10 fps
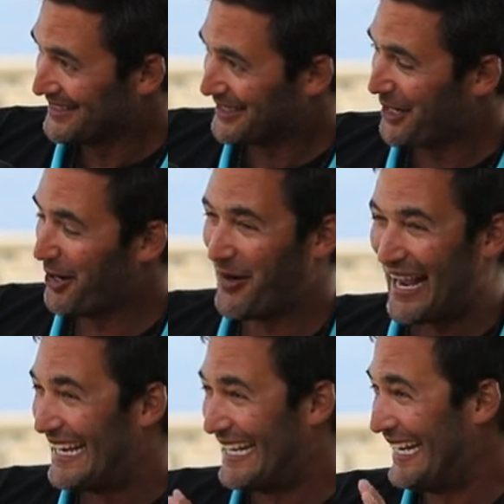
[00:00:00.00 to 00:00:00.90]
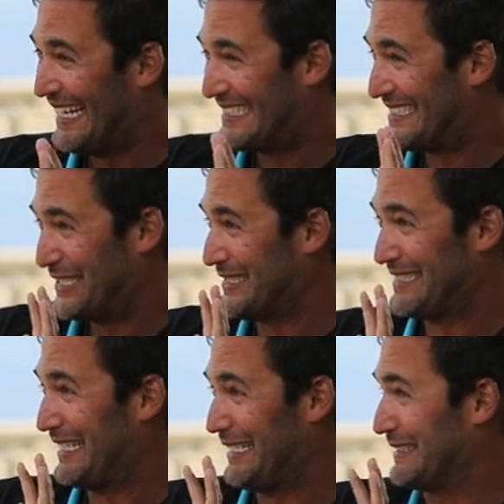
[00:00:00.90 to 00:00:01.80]
you know, and it, and it's
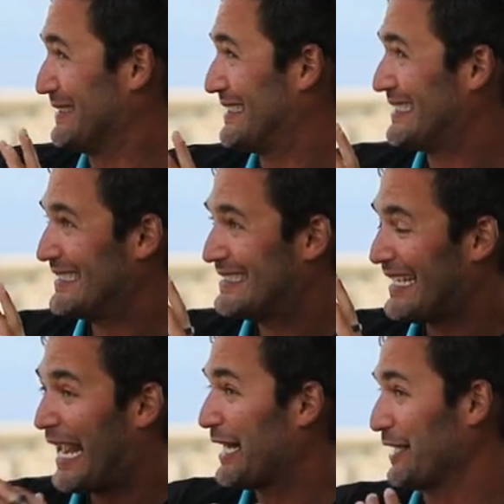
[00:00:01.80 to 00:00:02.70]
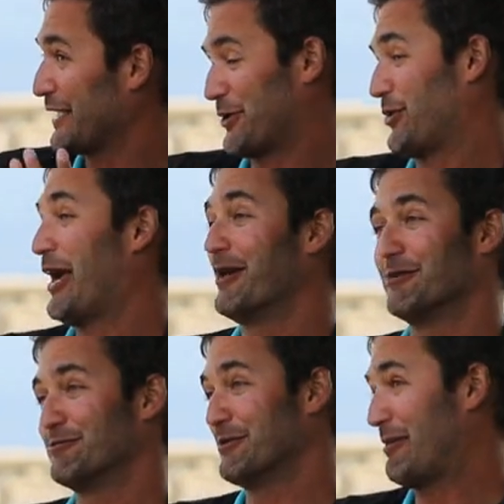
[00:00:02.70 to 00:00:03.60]
just insanely
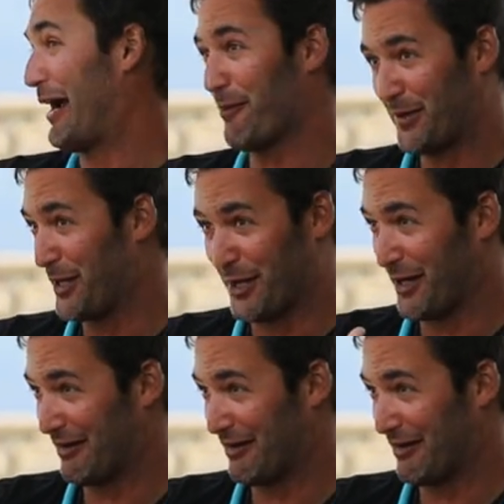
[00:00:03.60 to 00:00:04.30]
creative in my opinion.